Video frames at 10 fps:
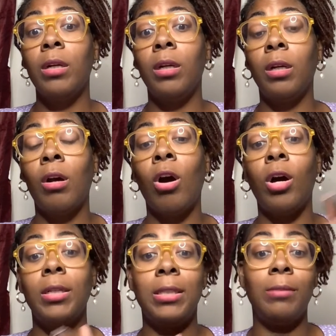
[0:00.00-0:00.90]

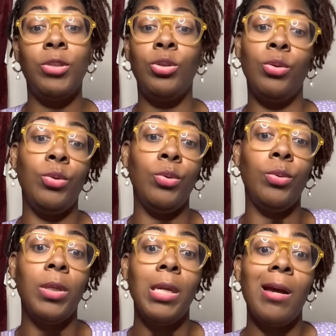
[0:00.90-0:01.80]
cause them to
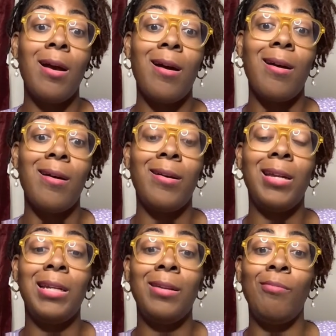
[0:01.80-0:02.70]

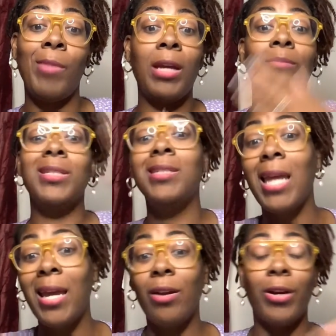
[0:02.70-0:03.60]
make a
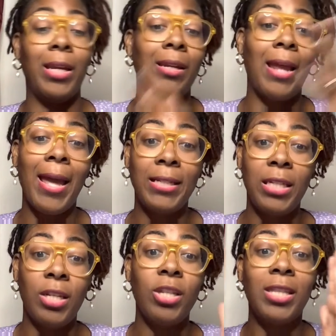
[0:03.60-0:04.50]
mistake or get in an
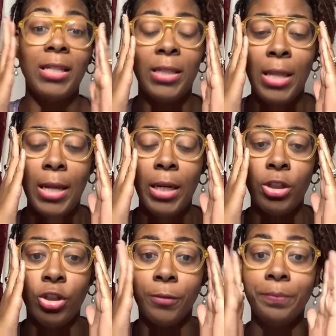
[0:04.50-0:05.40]
accident, things of that
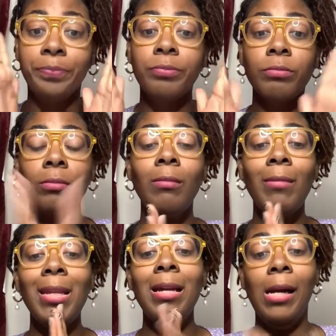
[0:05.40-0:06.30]
nature.
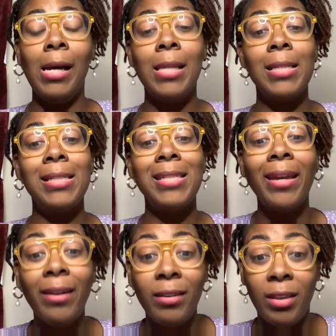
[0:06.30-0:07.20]
The
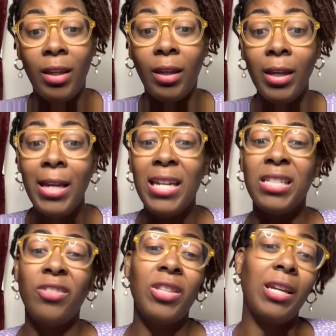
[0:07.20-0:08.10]
second thing is, if
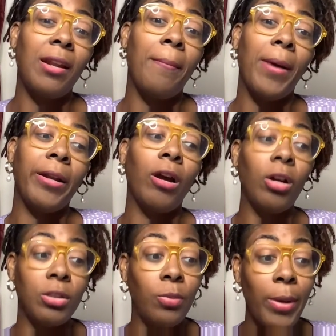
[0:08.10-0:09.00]
you're thinking about it
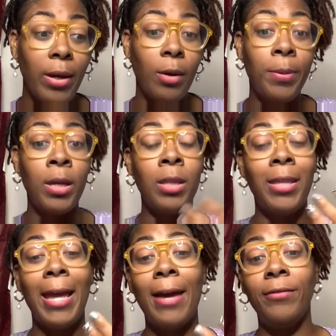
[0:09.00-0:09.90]
as well, they
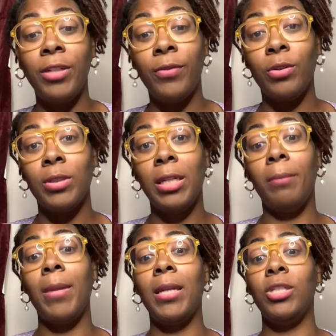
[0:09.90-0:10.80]
have difficulty
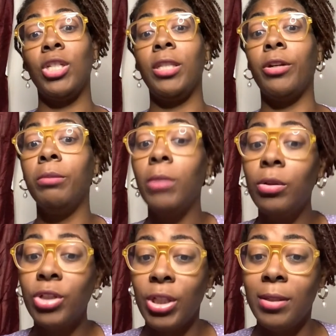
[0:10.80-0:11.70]
managing their
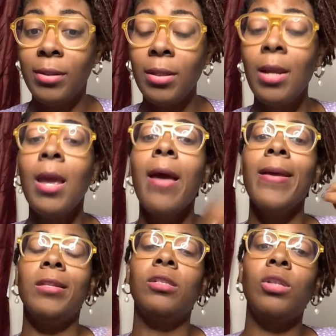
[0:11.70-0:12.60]
emotions.
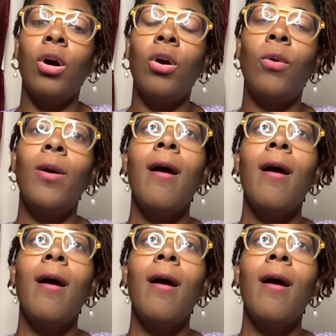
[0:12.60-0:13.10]
And so